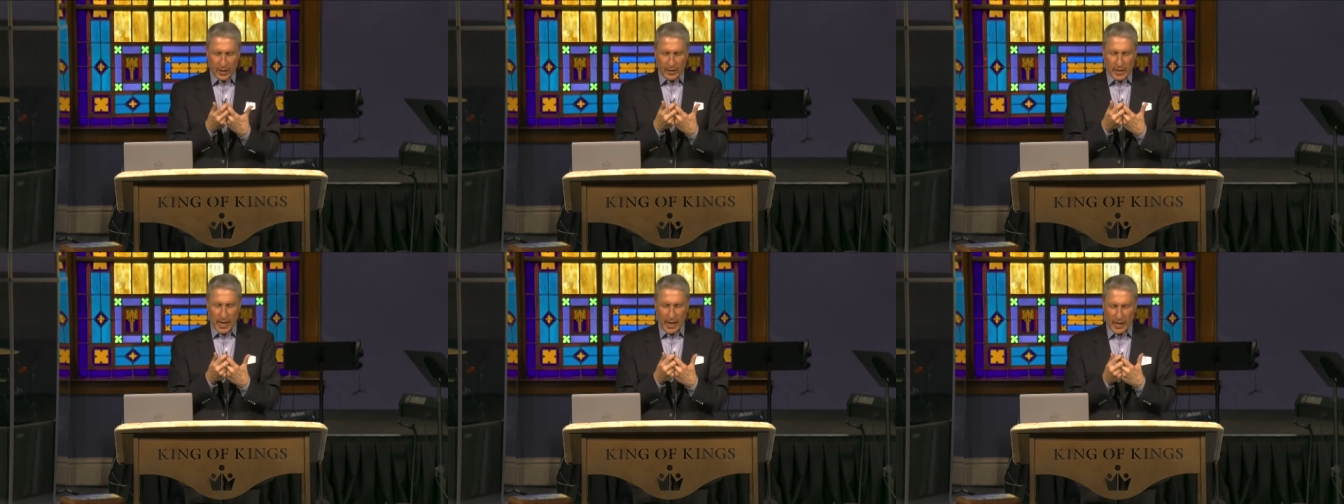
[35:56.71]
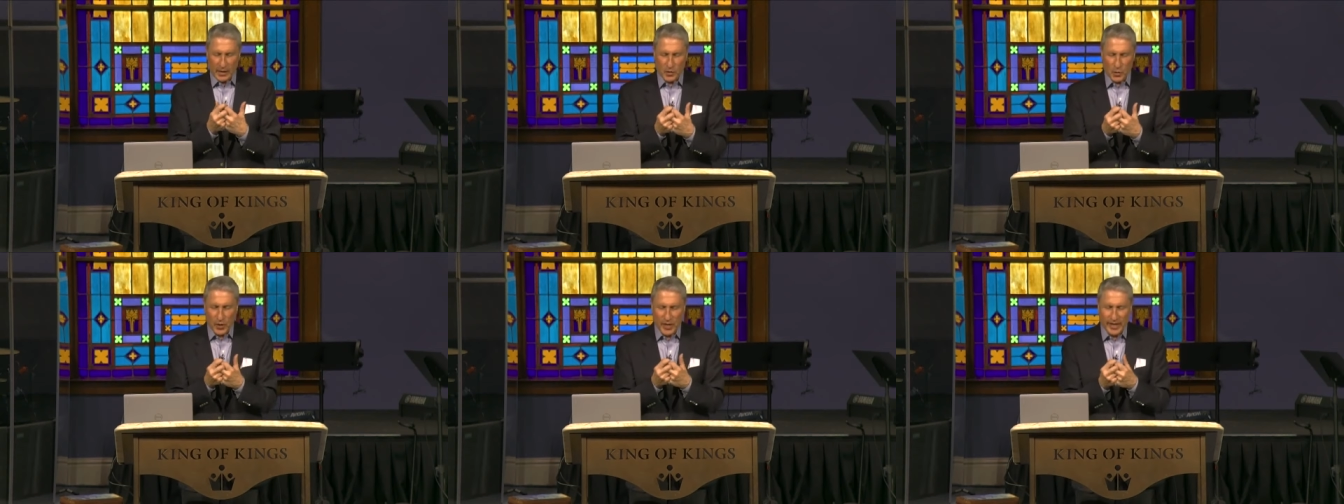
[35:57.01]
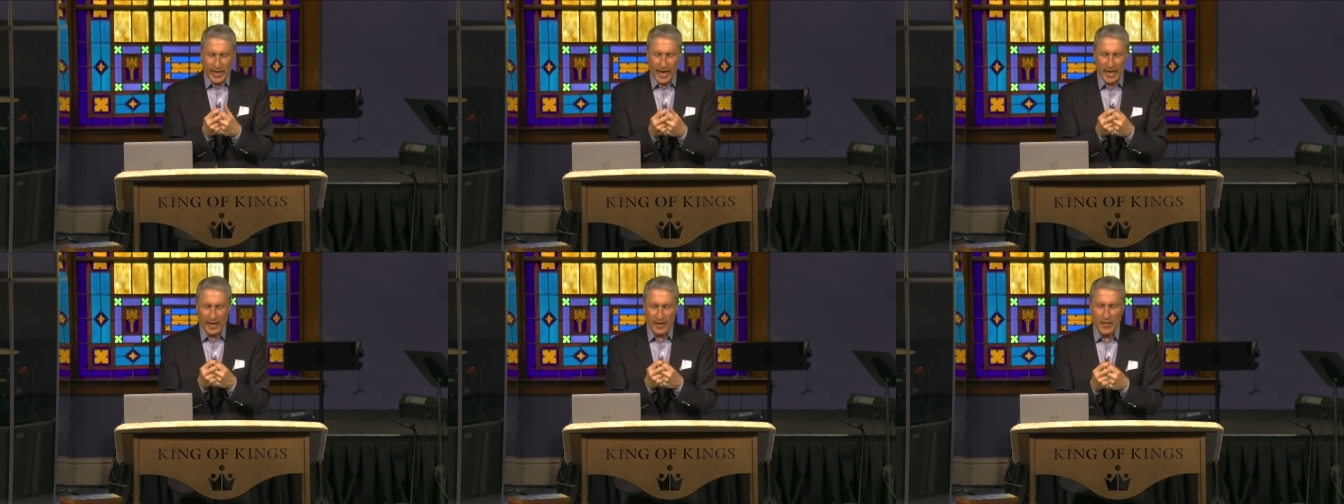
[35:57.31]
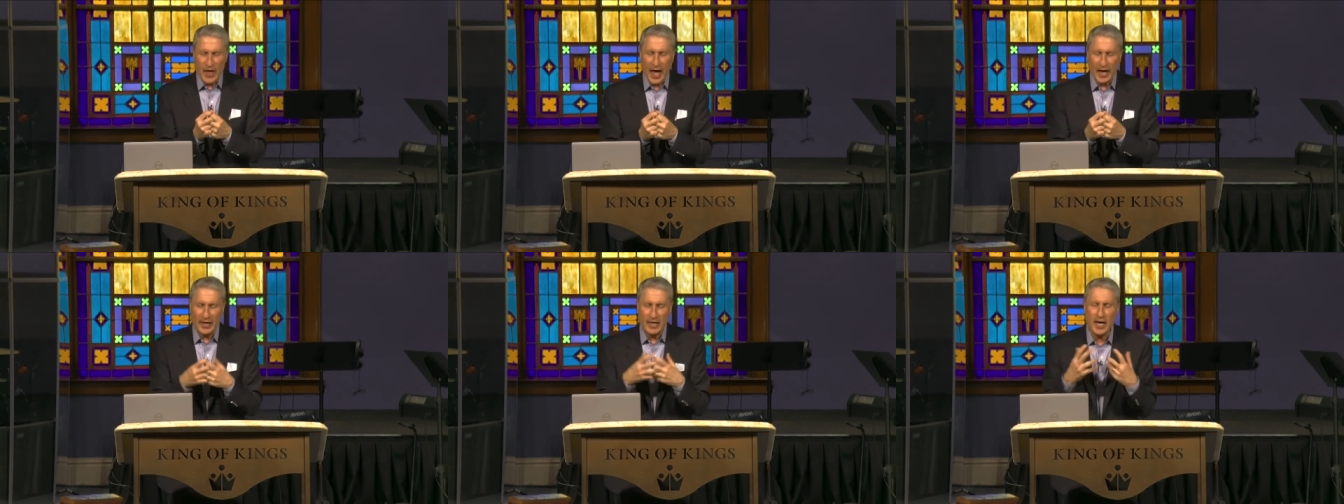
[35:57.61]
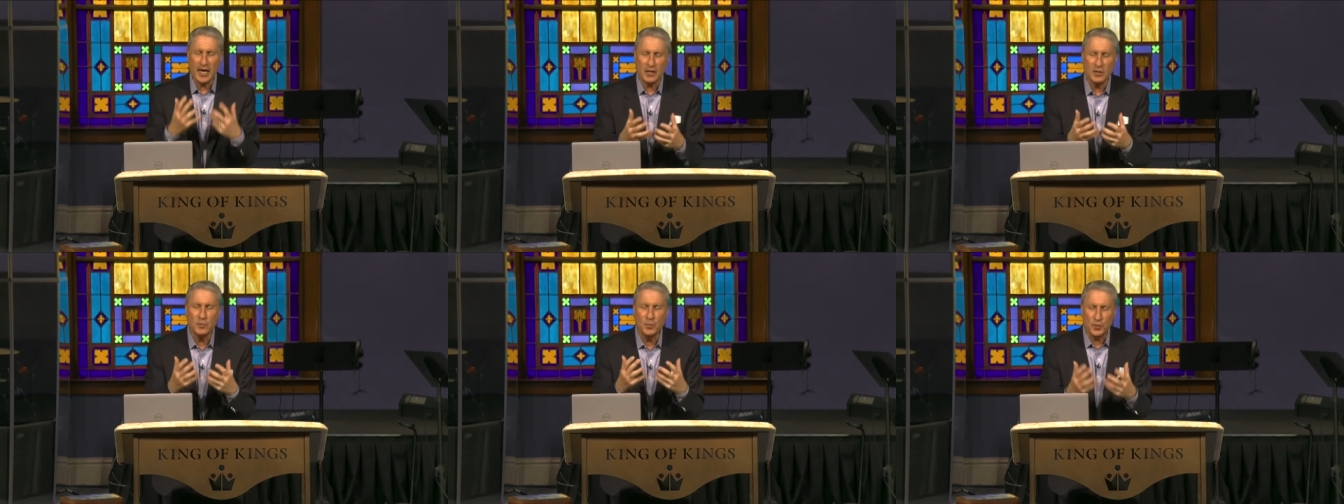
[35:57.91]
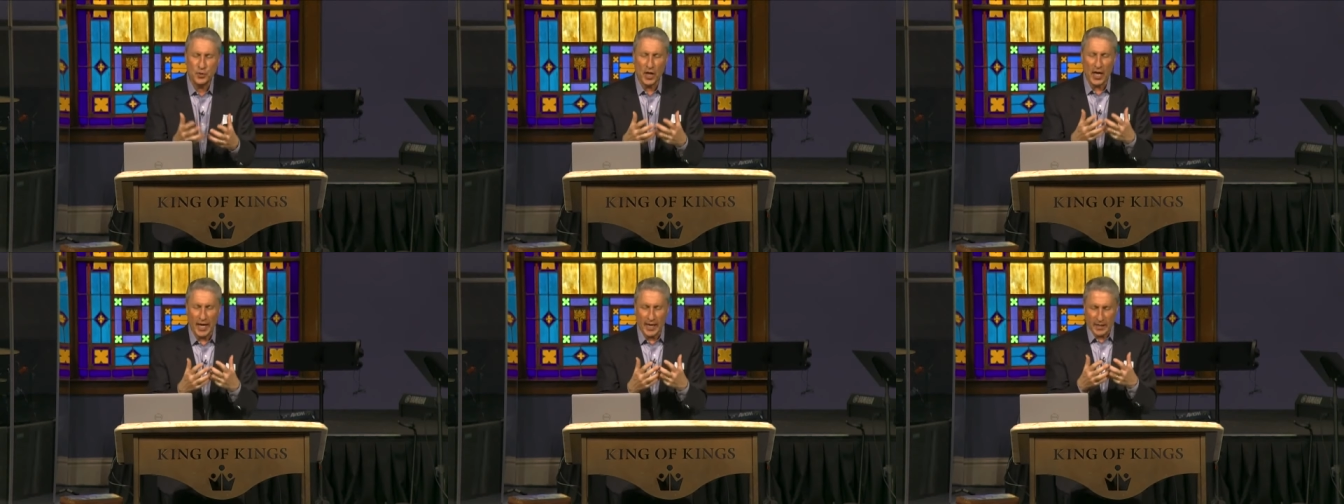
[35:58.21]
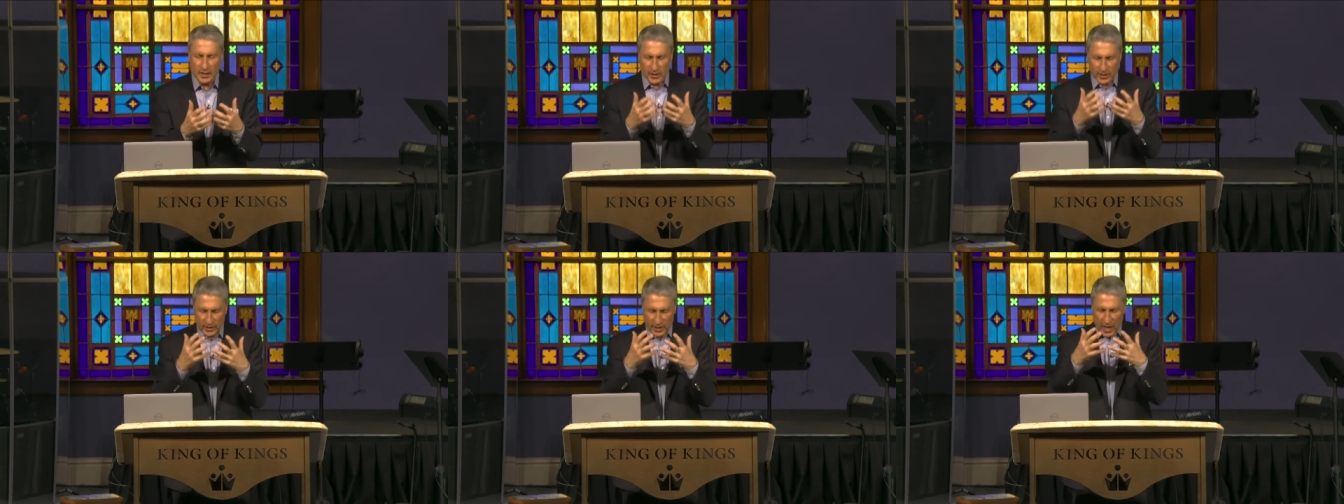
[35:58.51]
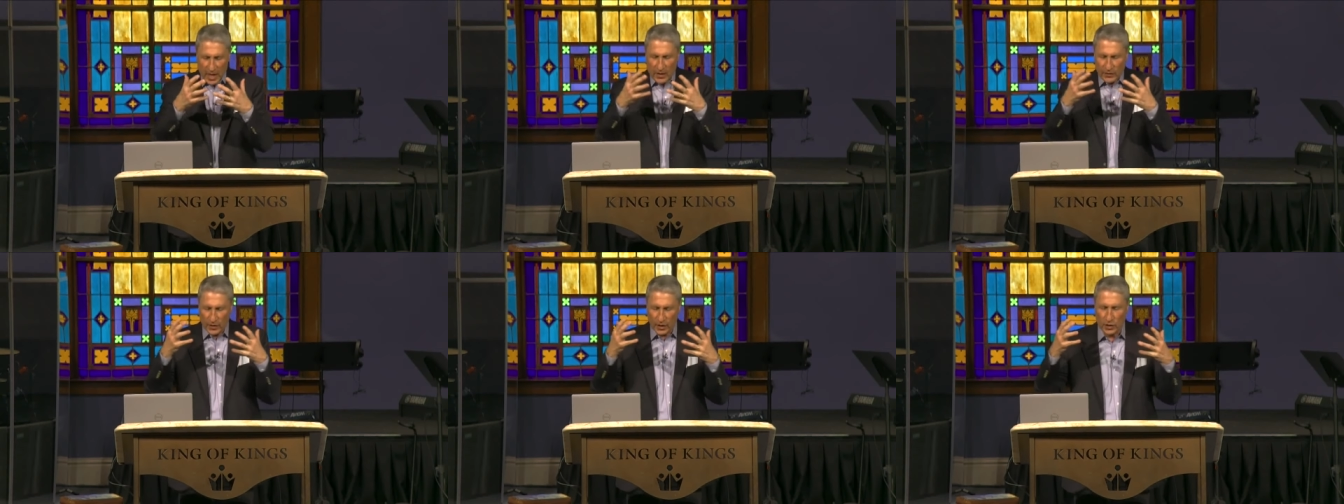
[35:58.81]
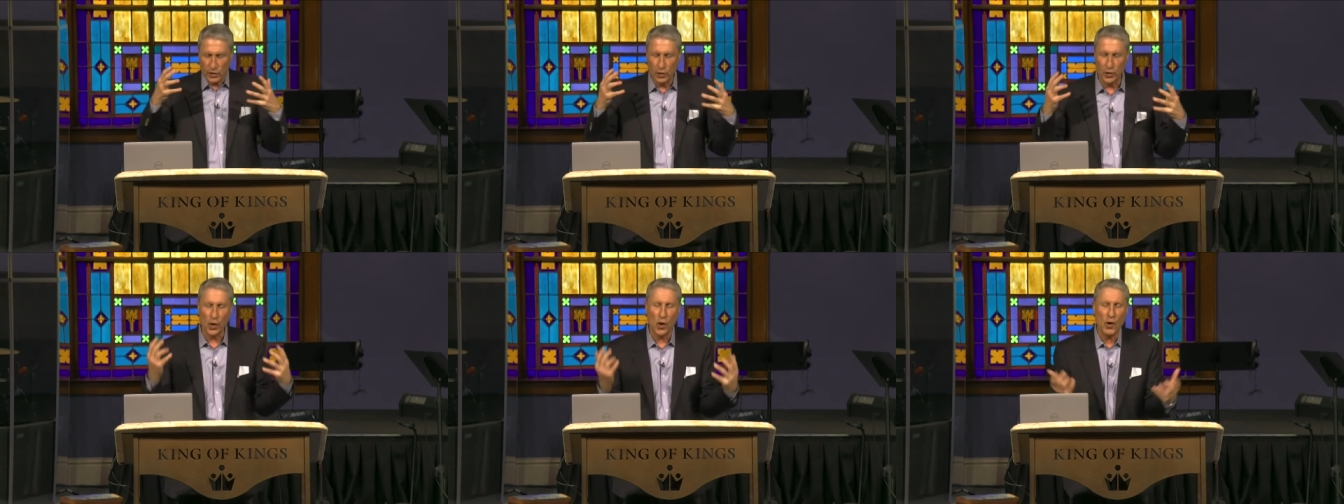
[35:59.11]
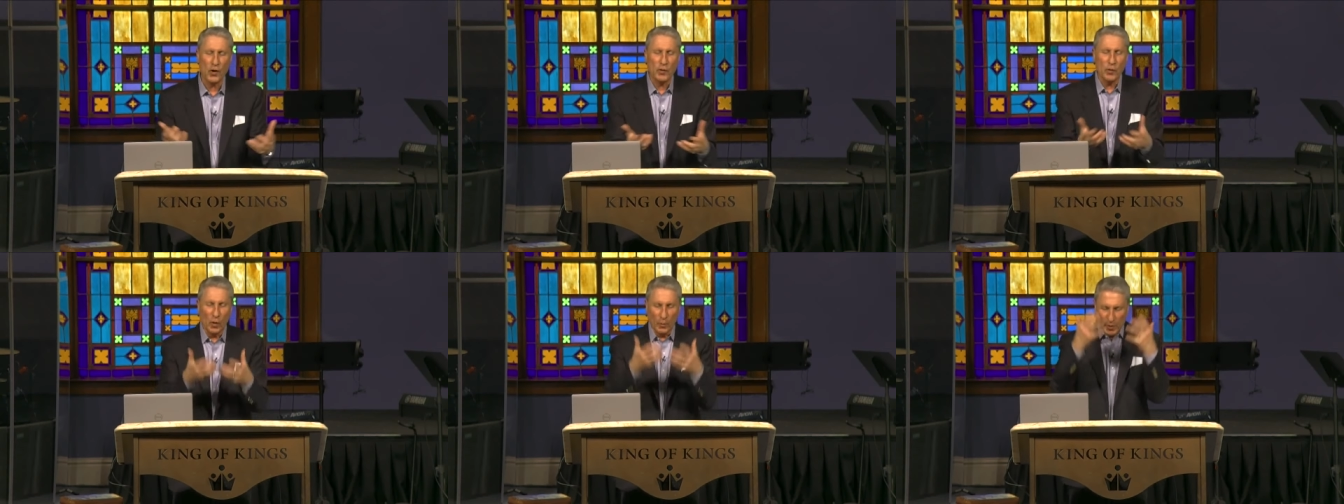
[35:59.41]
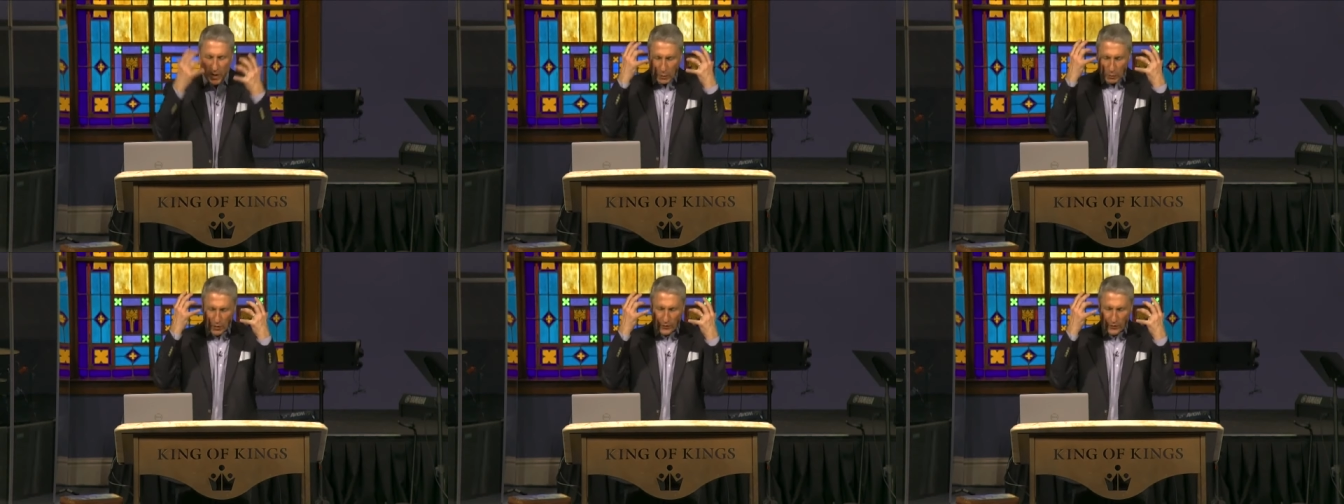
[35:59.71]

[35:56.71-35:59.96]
that as we get in that hidden place, the glory will be